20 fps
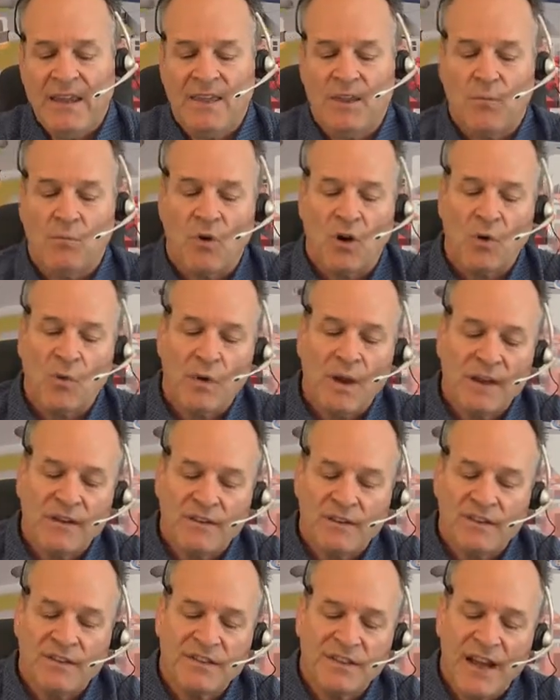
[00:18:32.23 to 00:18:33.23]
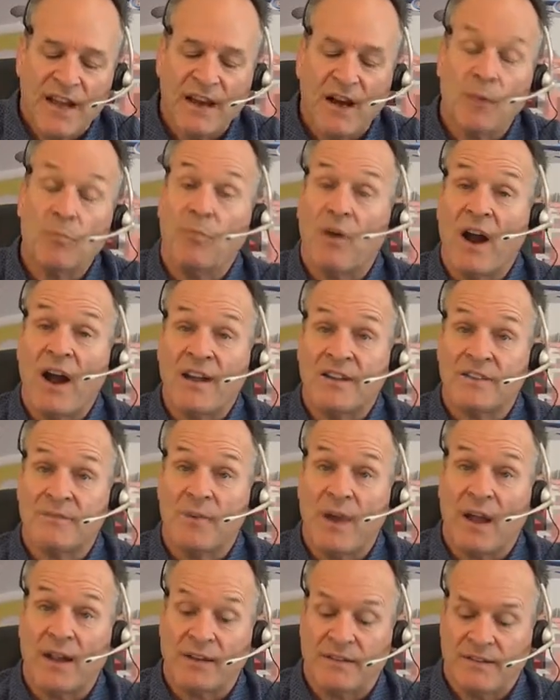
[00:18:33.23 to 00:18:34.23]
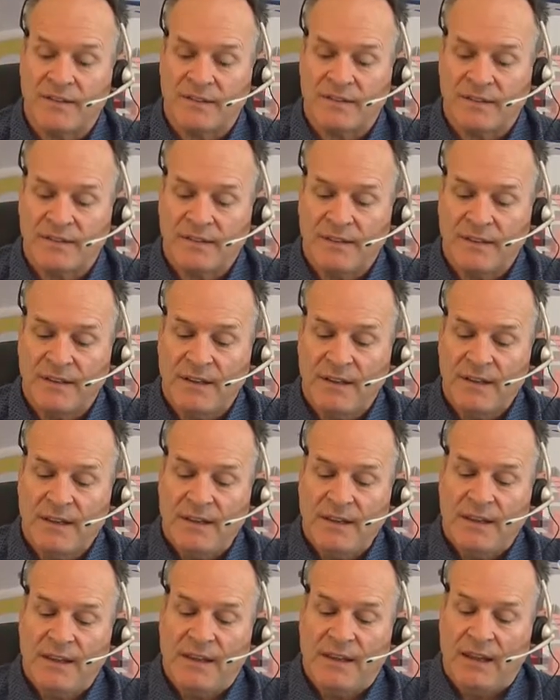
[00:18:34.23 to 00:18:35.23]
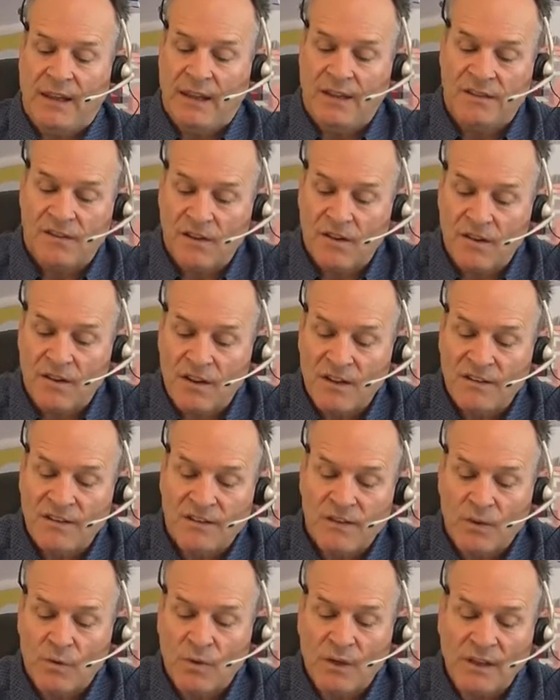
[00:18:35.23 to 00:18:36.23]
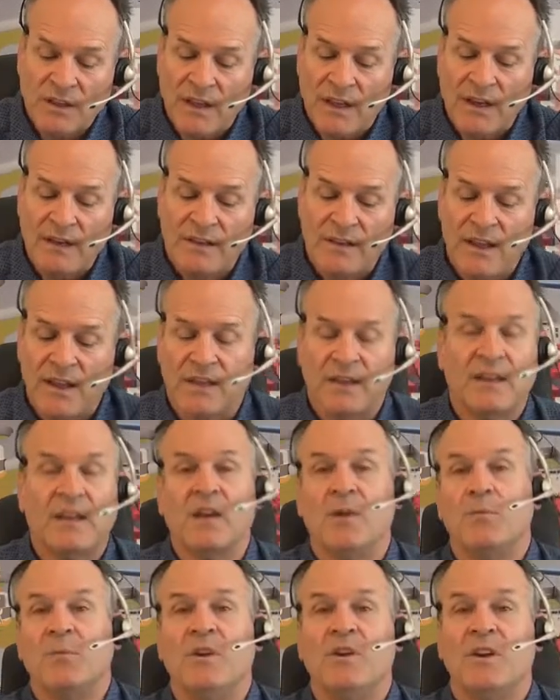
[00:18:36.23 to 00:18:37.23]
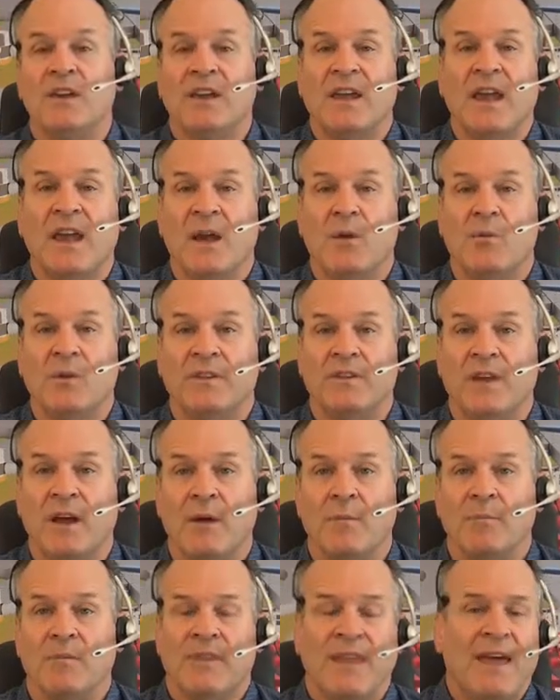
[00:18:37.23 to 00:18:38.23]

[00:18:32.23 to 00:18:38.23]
The more we understand our prospects, the easier it is to relate and communicate with them.